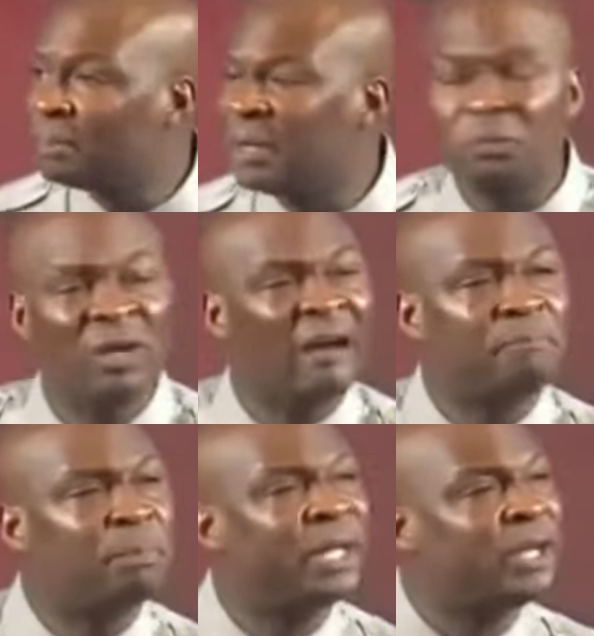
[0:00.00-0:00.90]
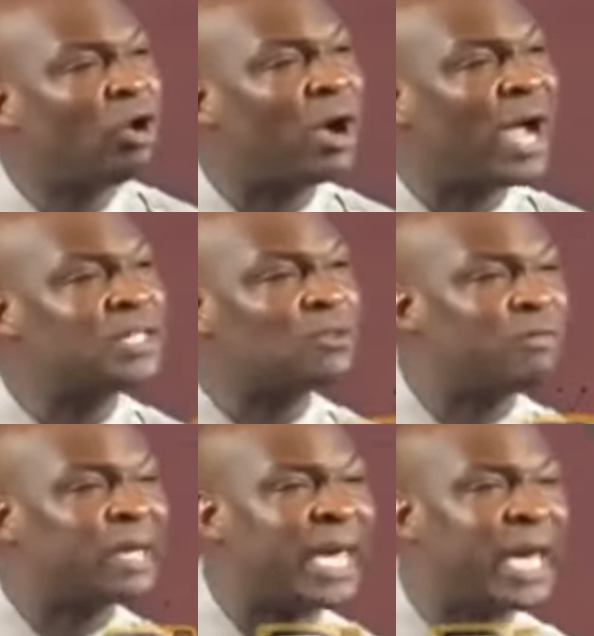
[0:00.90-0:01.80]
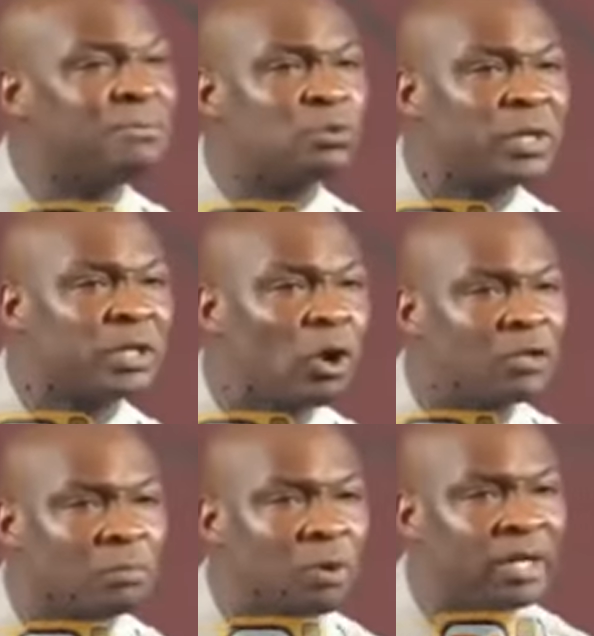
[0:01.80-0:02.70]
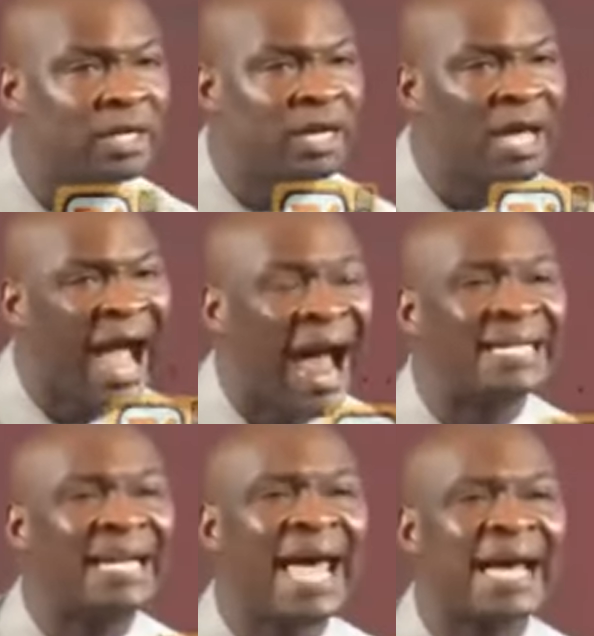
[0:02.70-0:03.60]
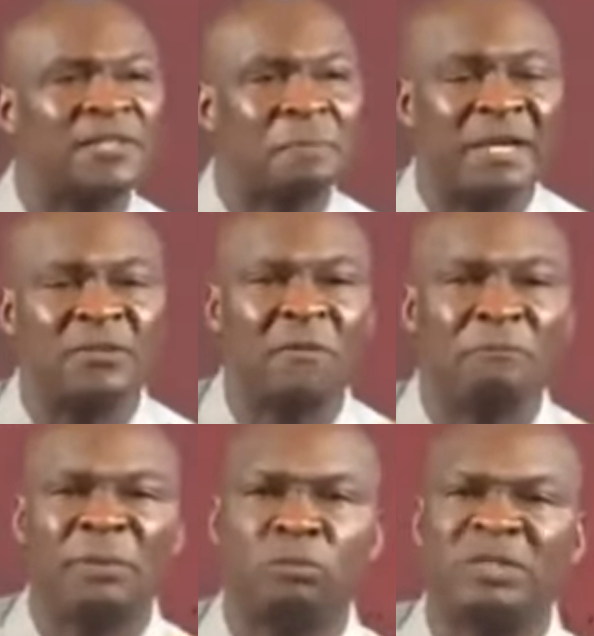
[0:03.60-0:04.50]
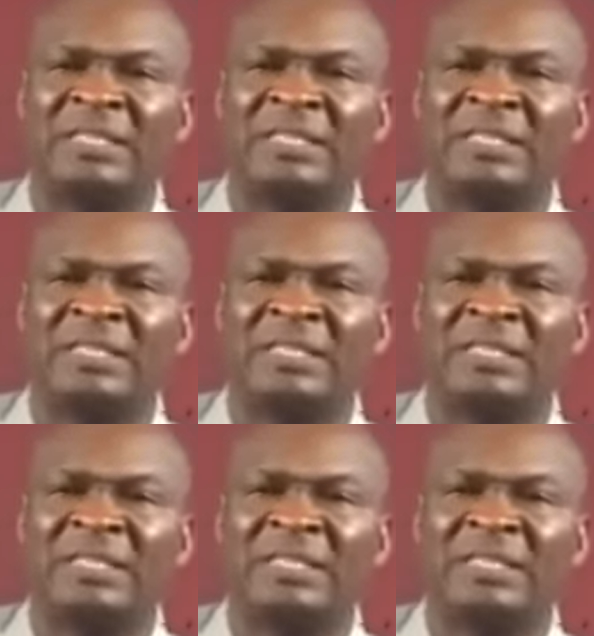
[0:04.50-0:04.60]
People have played all kinds of games with God's money at the expense of people's